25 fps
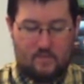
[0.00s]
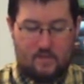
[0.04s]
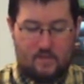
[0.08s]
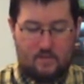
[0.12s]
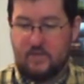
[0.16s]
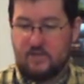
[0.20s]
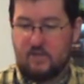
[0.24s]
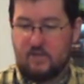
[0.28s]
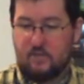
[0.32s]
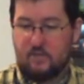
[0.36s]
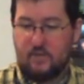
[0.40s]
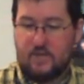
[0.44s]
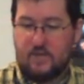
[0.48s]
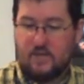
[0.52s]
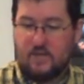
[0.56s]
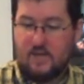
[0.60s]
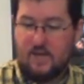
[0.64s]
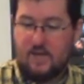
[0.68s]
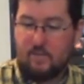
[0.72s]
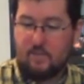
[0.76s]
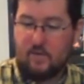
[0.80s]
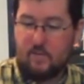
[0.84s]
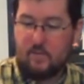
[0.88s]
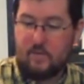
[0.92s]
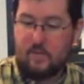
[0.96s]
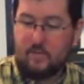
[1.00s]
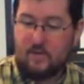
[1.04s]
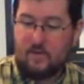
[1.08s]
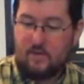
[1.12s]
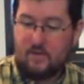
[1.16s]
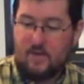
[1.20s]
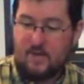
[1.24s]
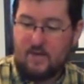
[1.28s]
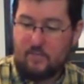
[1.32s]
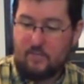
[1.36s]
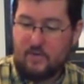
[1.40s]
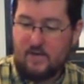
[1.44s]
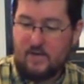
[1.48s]
He's going to play Gambling
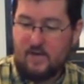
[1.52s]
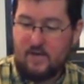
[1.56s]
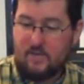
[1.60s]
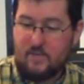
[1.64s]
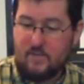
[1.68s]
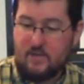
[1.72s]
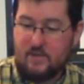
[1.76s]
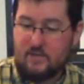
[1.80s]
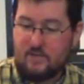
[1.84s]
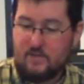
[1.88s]
I'm in.